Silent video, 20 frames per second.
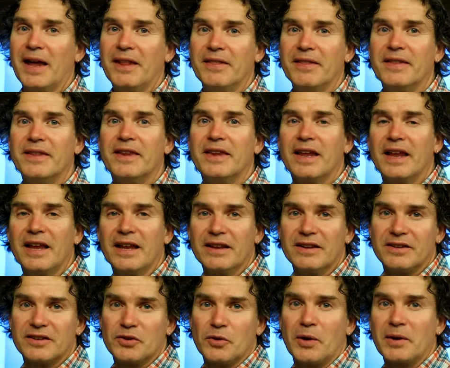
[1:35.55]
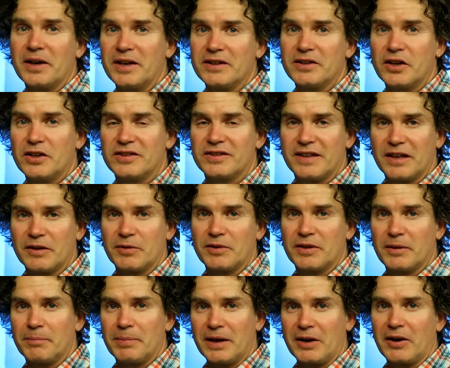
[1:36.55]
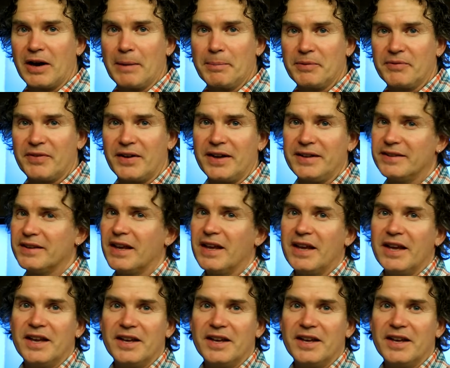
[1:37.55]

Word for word: And so I'm going to stick with the bigger epiphytes,